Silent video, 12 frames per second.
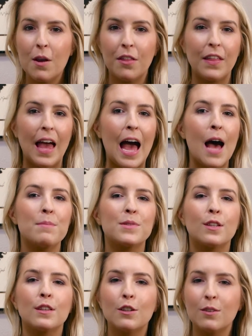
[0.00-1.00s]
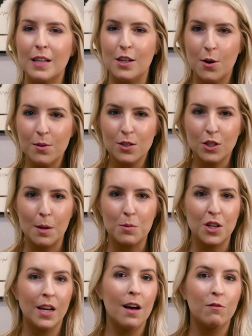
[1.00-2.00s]
with absolutely no
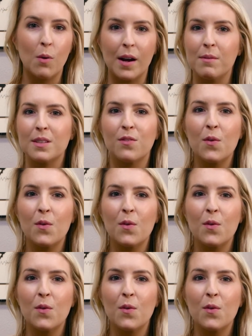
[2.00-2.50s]
description of what it was